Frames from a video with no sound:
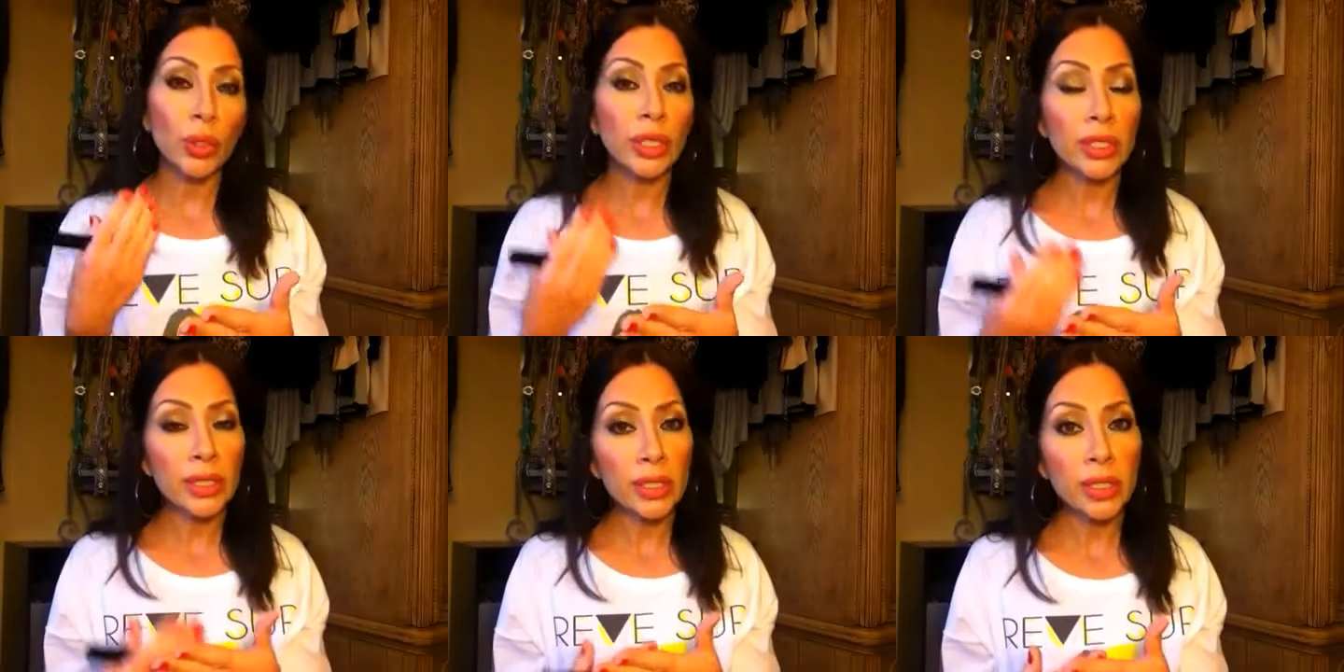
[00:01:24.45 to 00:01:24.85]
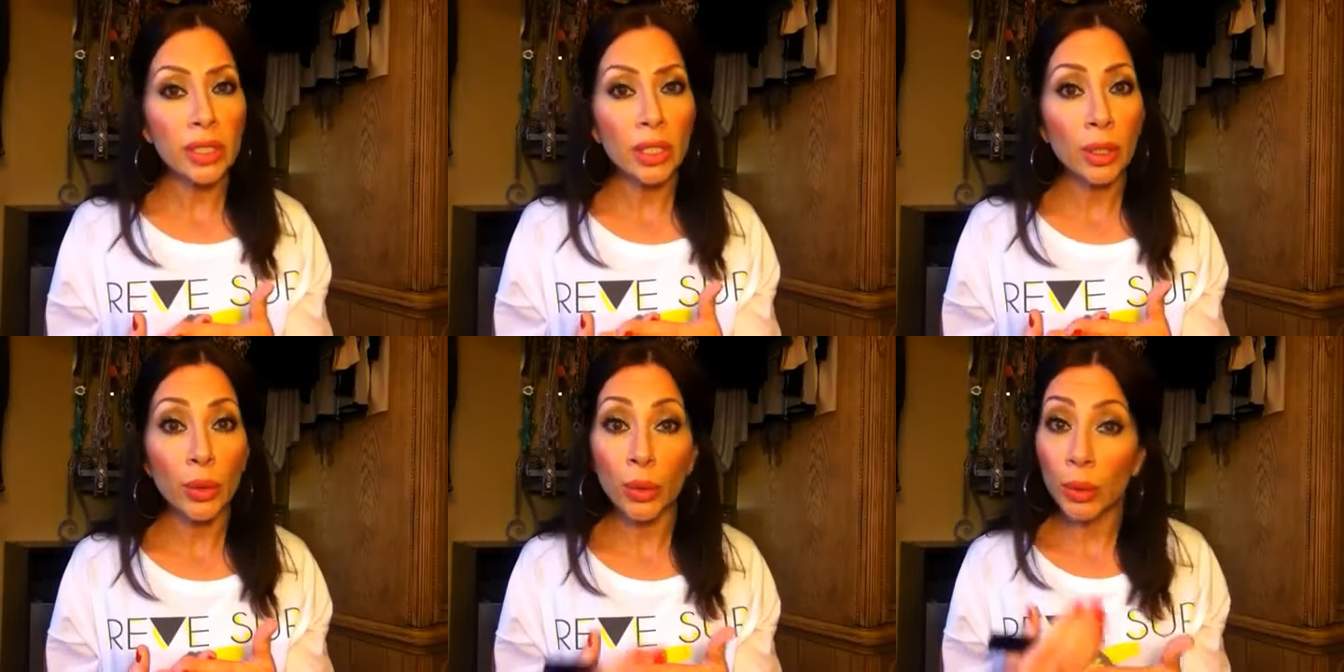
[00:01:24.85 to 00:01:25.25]
or
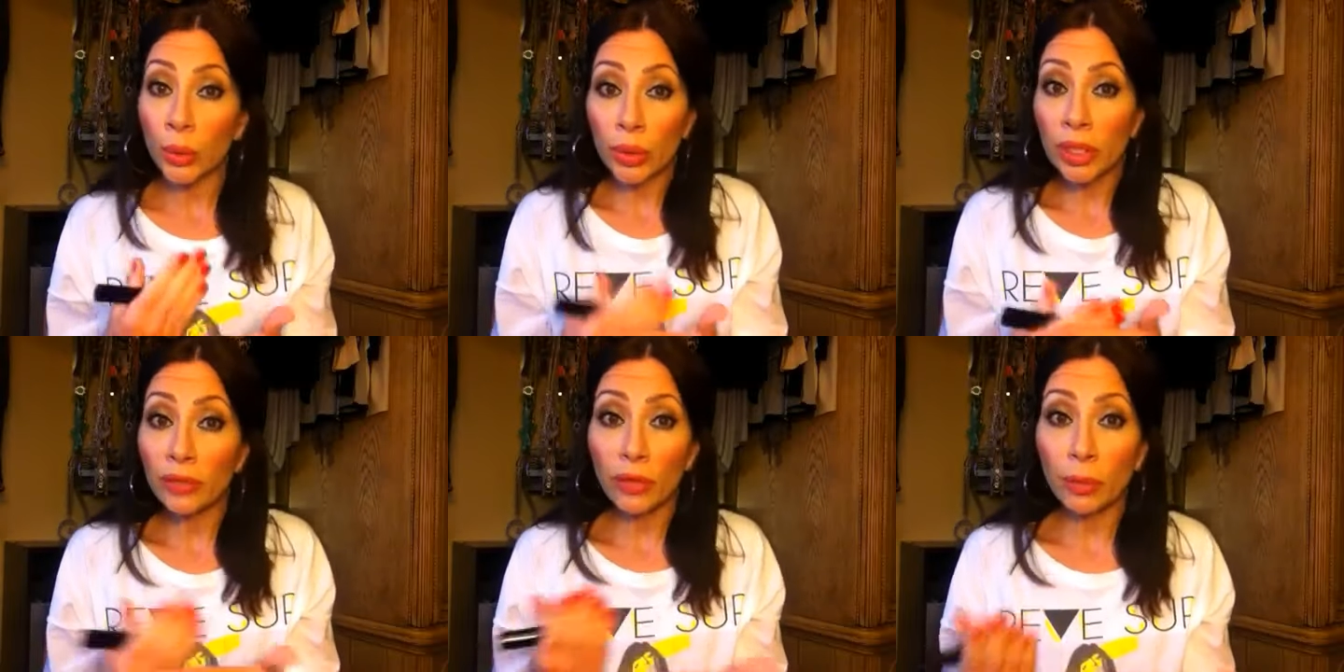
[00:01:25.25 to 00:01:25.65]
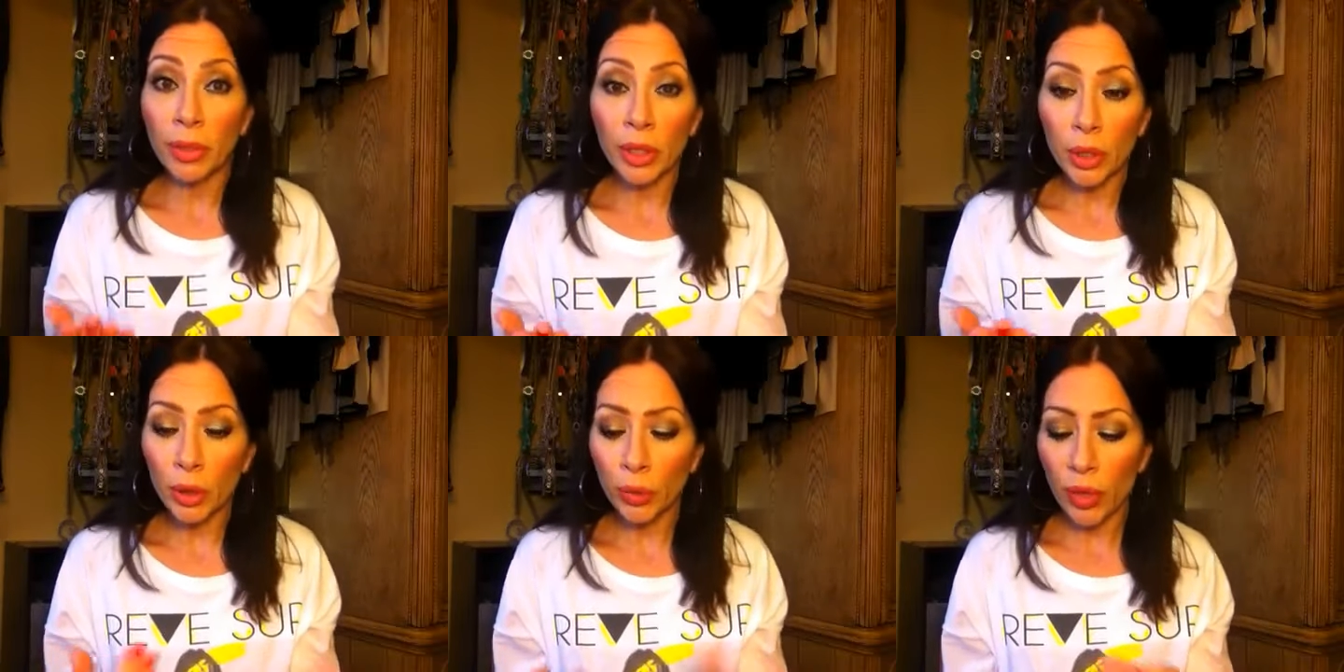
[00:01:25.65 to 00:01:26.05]
concealer or even
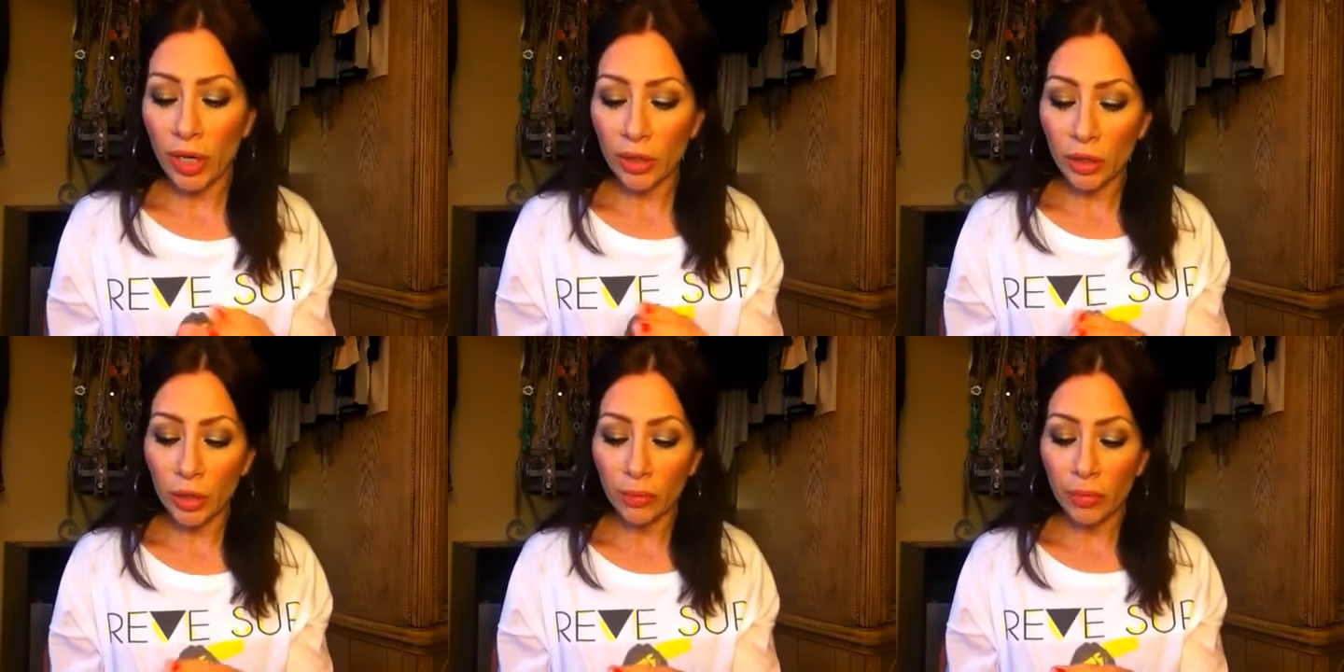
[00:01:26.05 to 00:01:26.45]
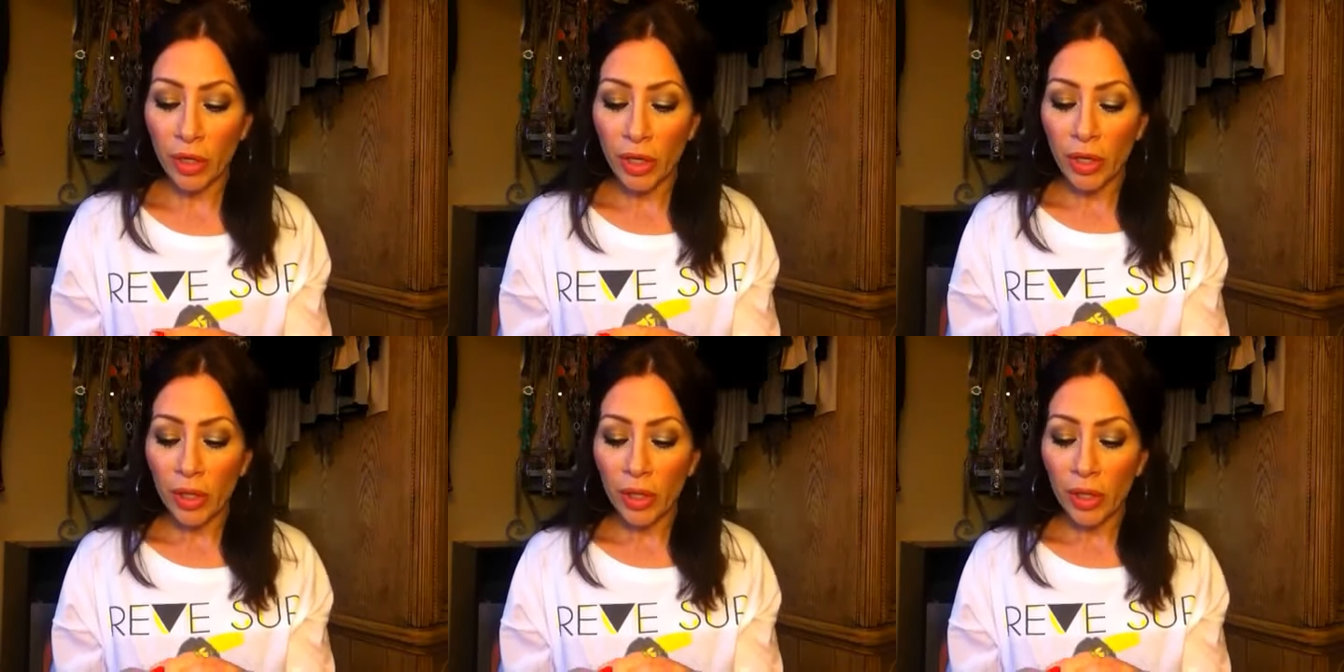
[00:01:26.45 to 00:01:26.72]
my corrector.